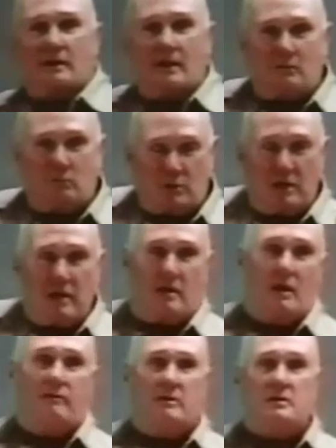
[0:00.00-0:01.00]
It will take
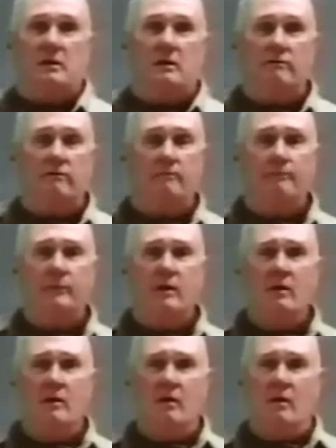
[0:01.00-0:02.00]
care of itself.
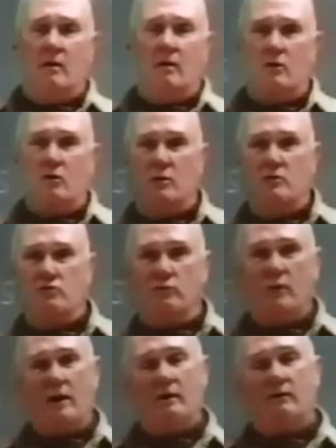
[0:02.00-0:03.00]
You must
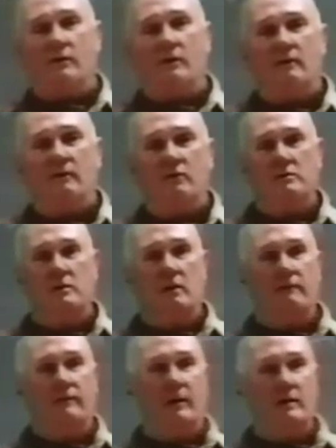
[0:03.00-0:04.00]
think of
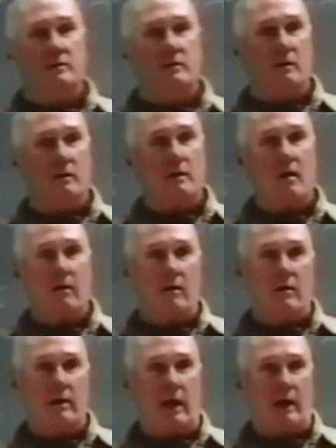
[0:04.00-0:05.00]
yourself as a
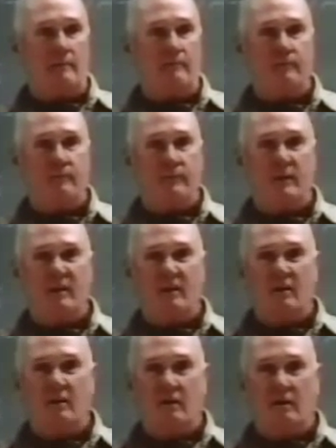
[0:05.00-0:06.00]
carrier deck.
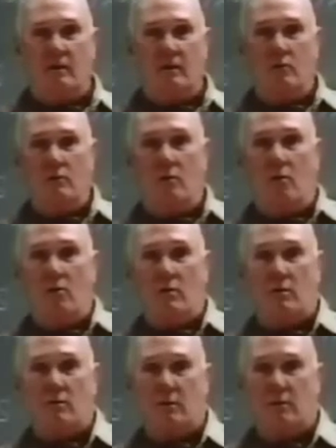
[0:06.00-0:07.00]
You don't
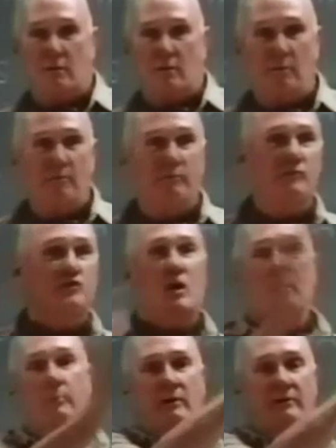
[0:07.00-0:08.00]

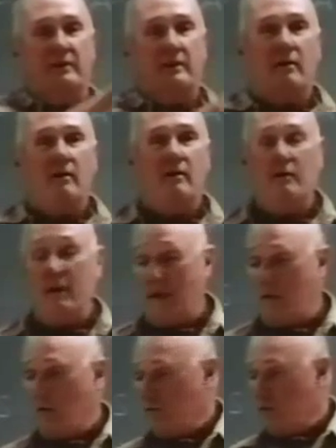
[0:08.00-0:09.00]
jump off the carrier deck,
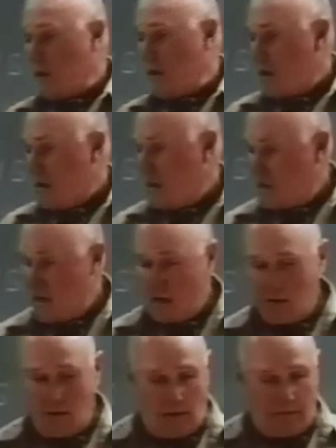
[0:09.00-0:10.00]
you say,
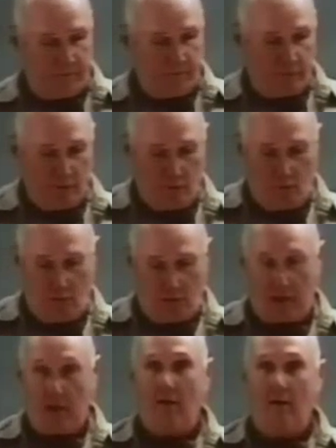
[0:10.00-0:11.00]
take off. You hold the
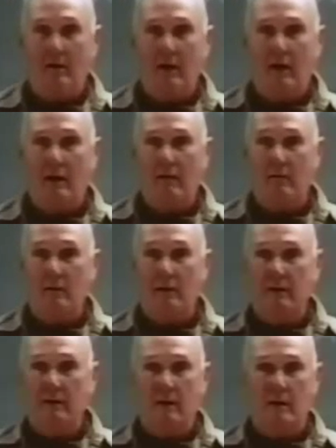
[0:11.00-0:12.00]
carrier deck level
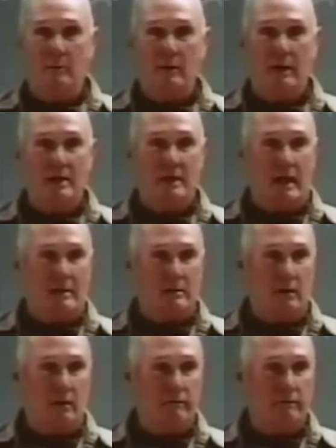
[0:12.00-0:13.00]
and the airplane takes
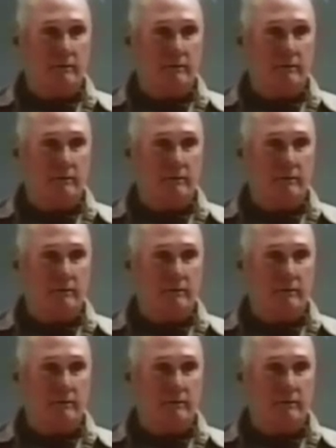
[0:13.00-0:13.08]
off.